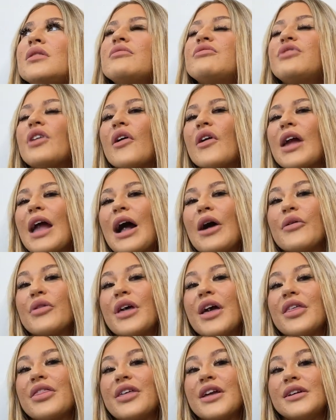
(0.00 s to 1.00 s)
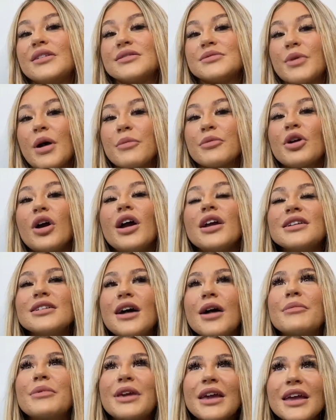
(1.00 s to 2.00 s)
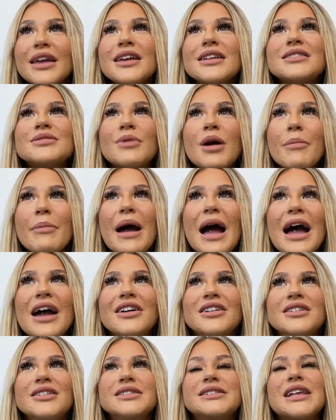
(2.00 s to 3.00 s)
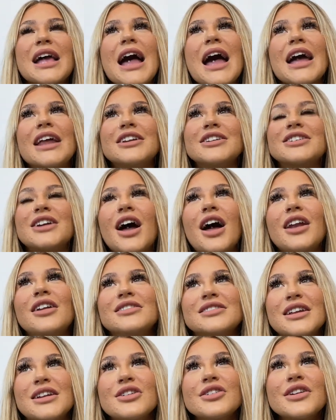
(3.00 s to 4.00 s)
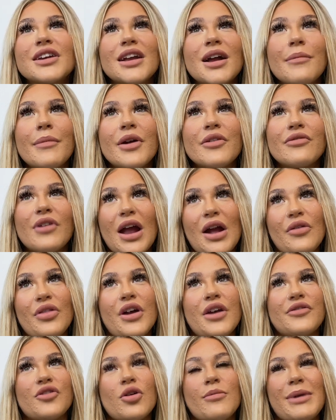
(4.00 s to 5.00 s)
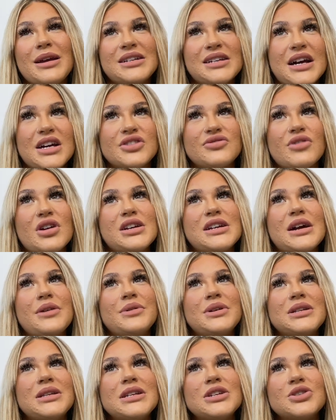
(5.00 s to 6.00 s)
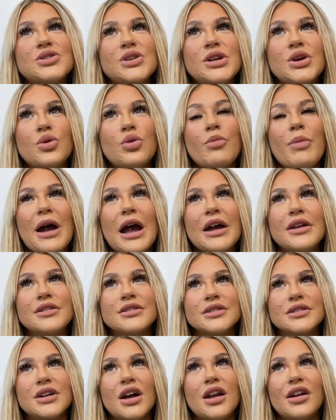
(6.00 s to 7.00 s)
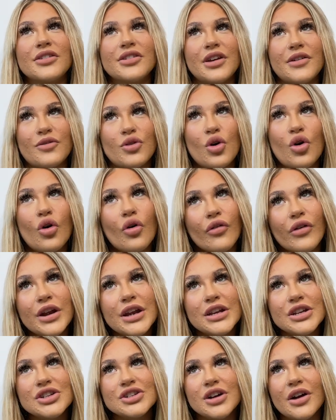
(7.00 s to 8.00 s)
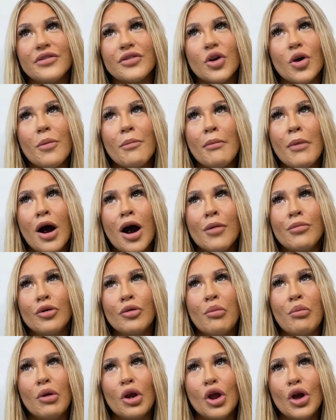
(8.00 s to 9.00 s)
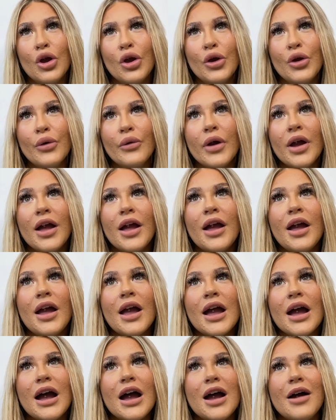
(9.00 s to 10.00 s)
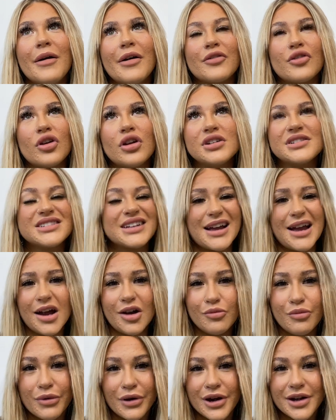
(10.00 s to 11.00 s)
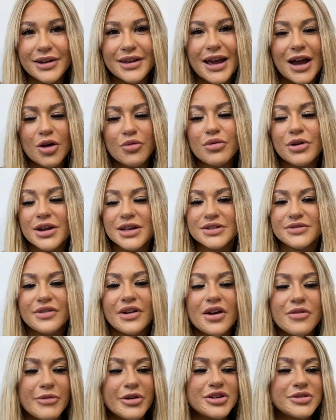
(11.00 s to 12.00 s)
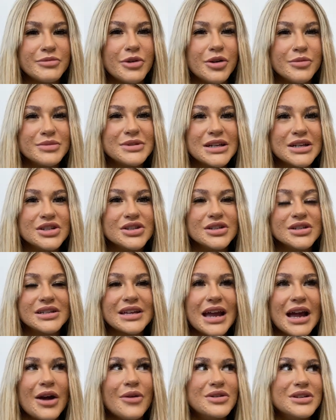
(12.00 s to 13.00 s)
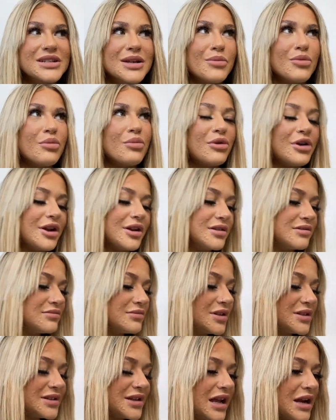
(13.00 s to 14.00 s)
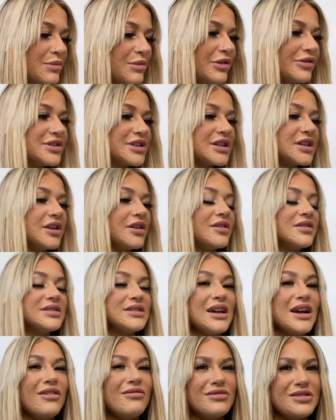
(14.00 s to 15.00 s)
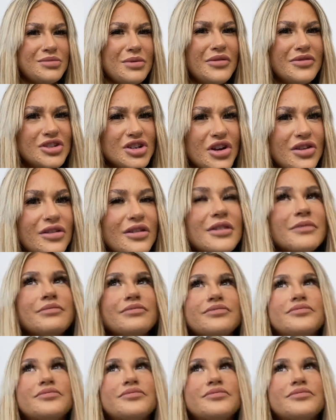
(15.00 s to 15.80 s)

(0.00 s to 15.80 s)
very out there things, but I'm getting into my patterns and colors and looking at my rail that I've got at my dad's right now. It's literally all patterns and colors. Like I've got orange, I've got marble blue, I've got loads of cow print. Cow print is very much my obsession. Cow and zebra print is getting a bit ridiculous now. It's a bit of a joke.